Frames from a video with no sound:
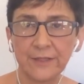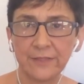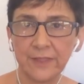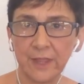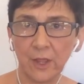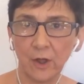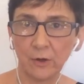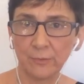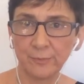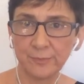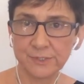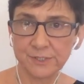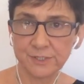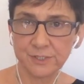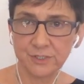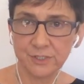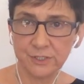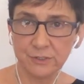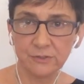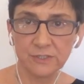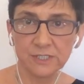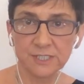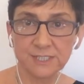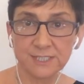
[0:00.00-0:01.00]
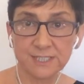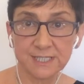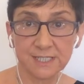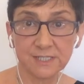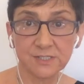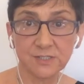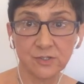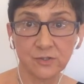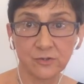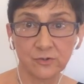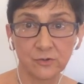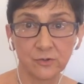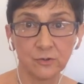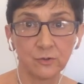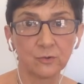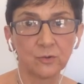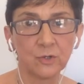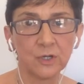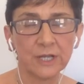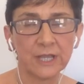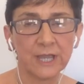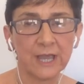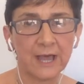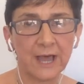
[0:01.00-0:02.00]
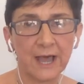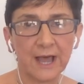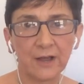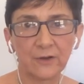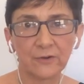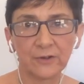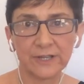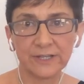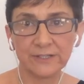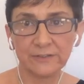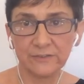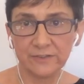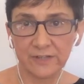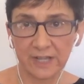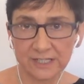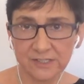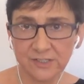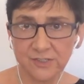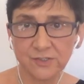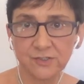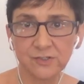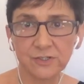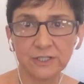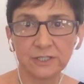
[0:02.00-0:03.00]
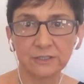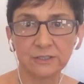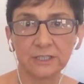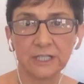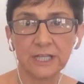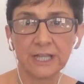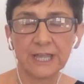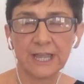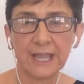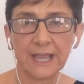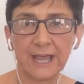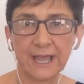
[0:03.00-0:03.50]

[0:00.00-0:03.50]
the opportunities through our industrial